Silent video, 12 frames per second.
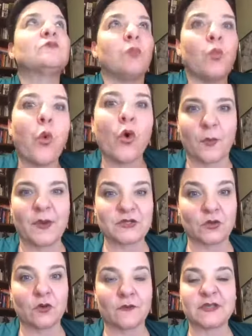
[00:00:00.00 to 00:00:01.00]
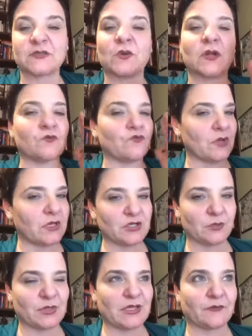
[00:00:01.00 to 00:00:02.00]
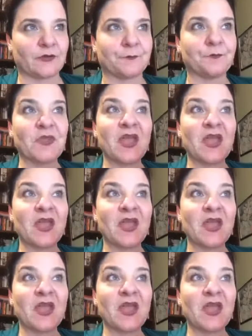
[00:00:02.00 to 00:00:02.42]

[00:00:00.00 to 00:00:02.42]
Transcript: walk my talk on this one. I really do believe it.